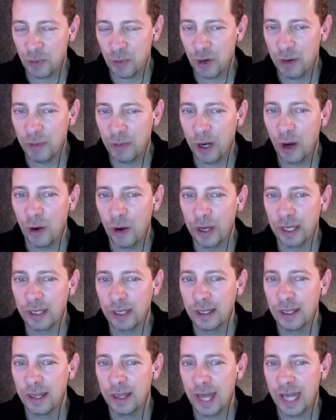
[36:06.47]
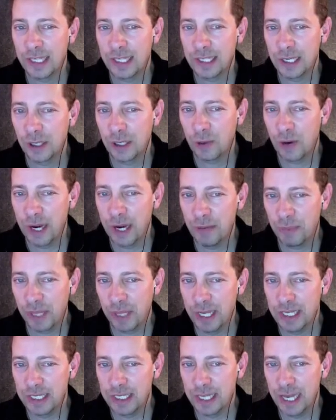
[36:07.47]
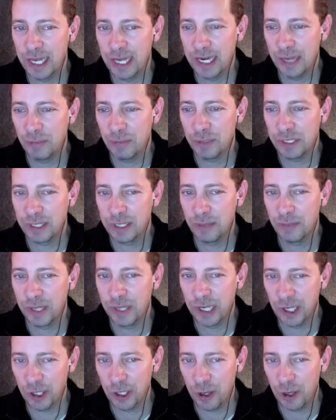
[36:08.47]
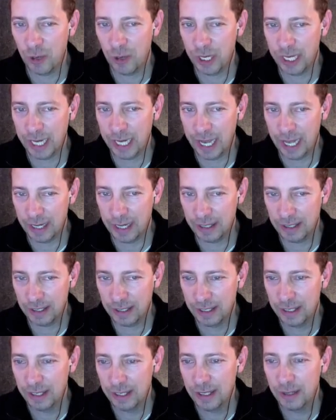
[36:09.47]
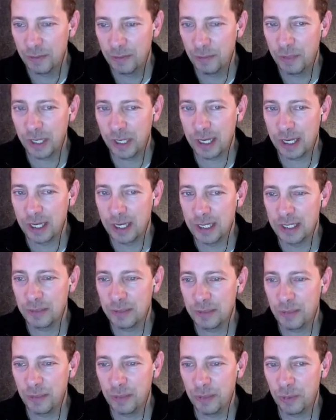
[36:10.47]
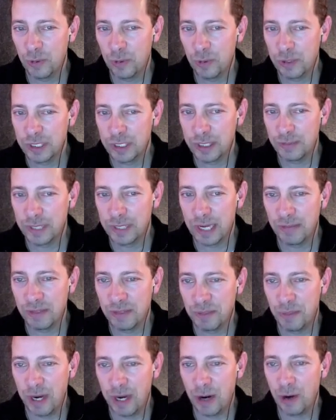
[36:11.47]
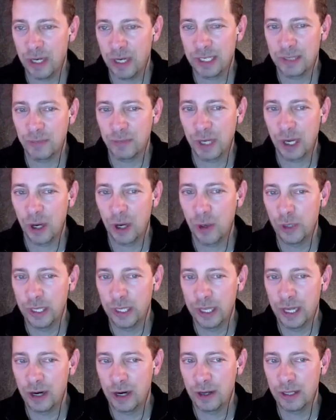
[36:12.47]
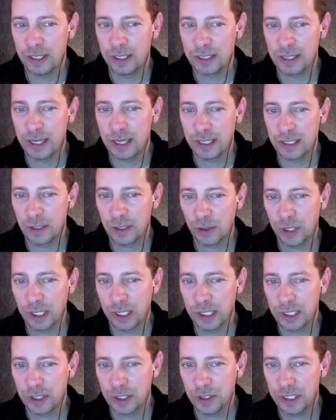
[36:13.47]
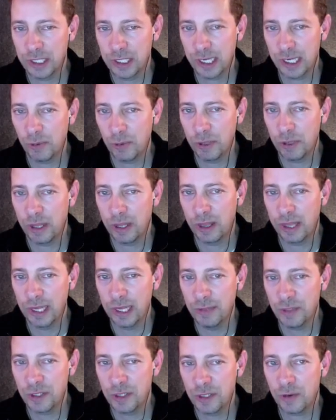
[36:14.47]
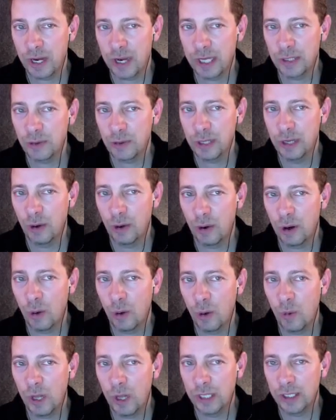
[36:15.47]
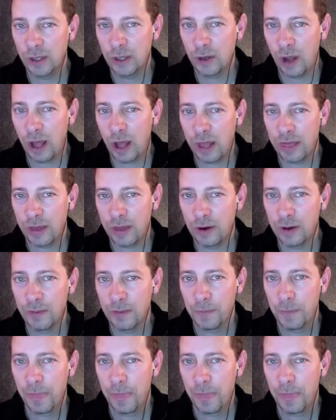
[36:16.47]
where I'm going, that's a great place to end up with something you don't want to get, because people will sometimes bury some code in there that's not so good. So stick with the themes directory or a well-known author.